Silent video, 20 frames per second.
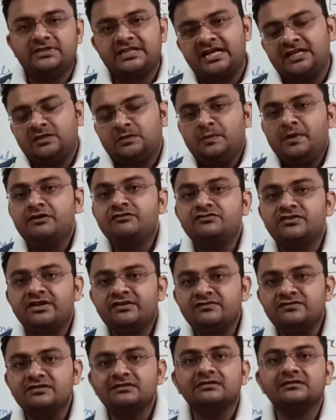that may
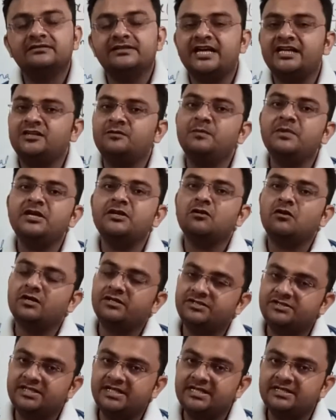change, that may
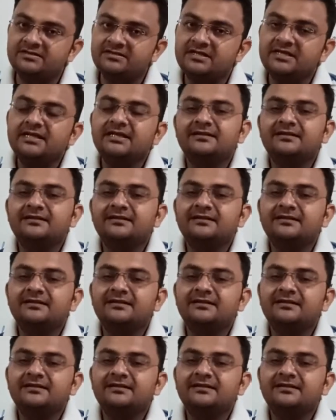not change.